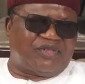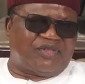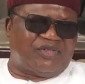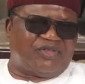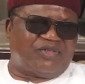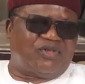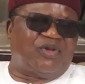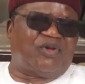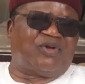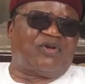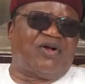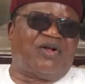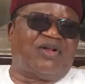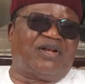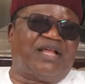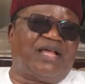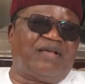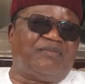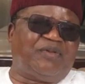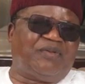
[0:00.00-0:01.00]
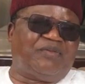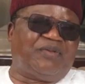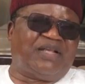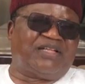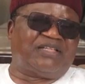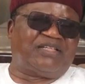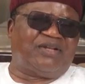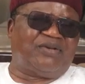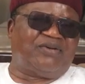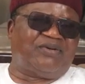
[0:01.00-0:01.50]
So he called the IBB and
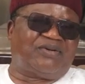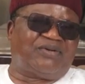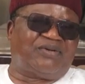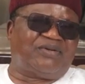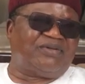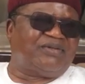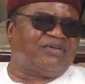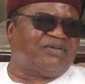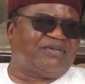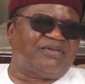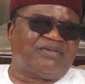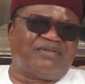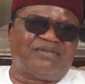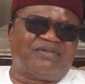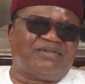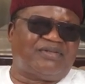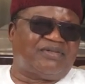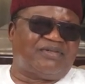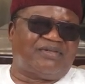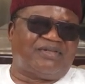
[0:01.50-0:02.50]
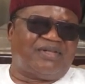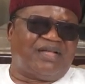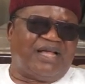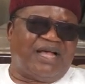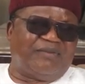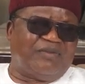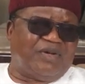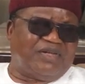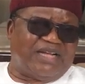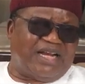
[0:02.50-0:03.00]
said, look,
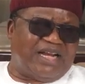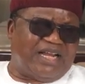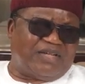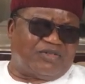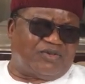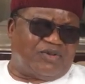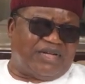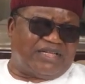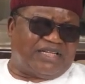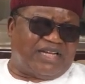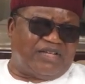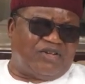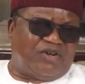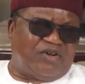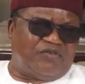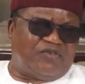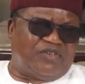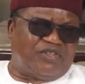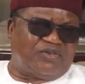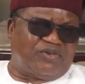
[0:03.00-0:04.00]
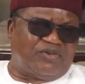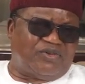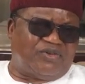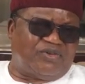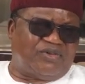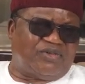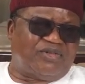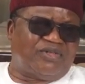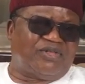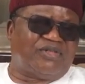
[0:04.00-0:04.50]
I'm not allowed to enter your office. So
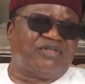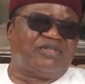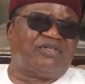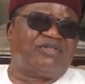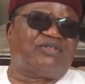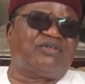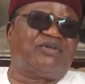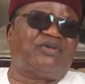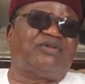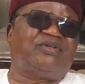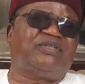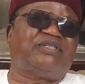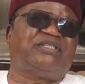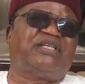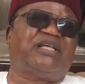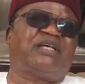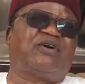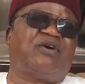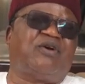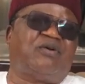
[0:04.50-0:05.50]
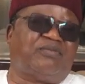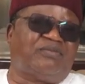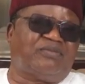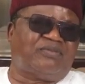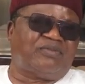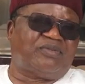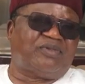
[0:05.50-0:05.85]
he said, come.